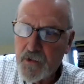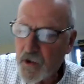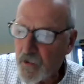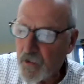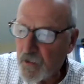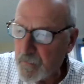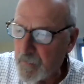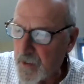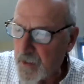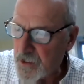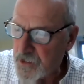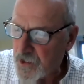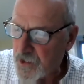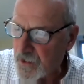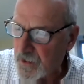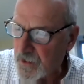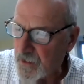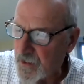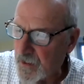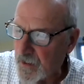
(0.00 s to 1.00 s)
Karen
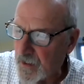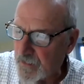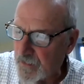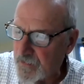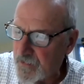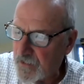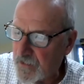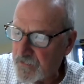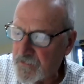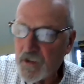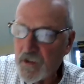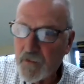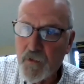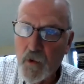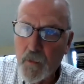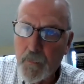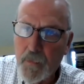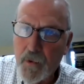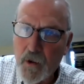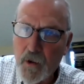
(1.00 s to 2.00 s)
mentioned testing
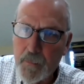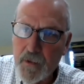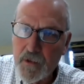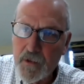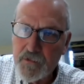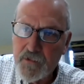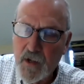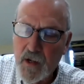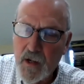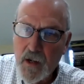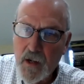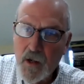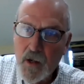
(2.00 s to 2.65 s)
for a purpose.